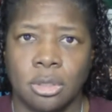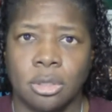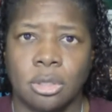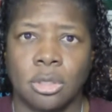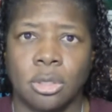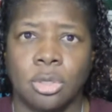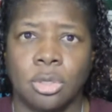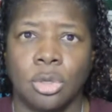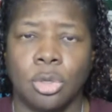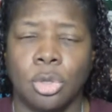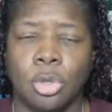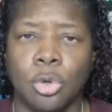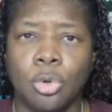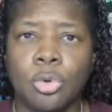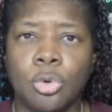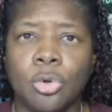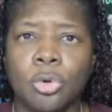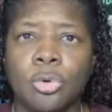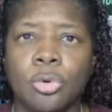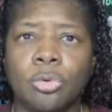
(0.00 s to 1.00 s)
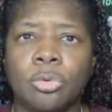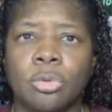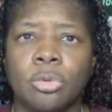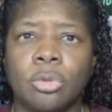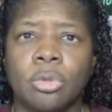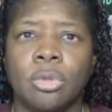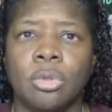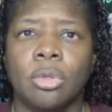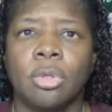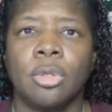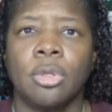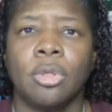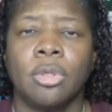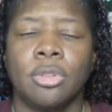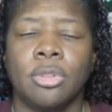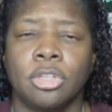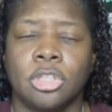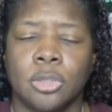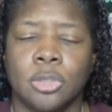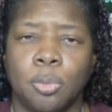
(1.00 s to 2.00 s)
you Google
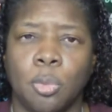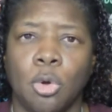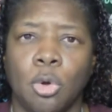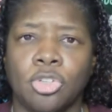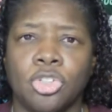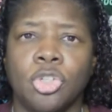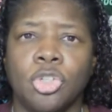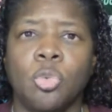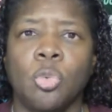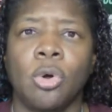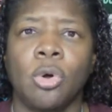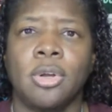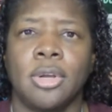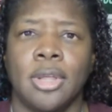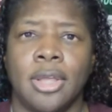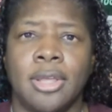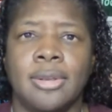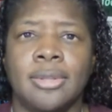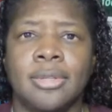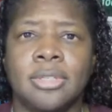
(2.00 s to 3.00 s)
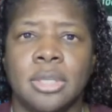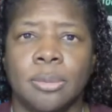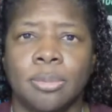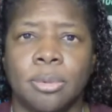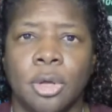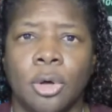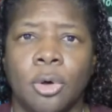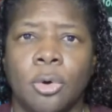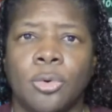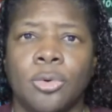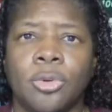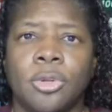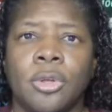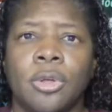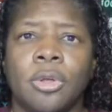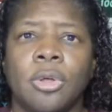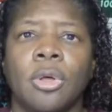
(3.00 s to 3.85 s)
the sports you want in the zip code,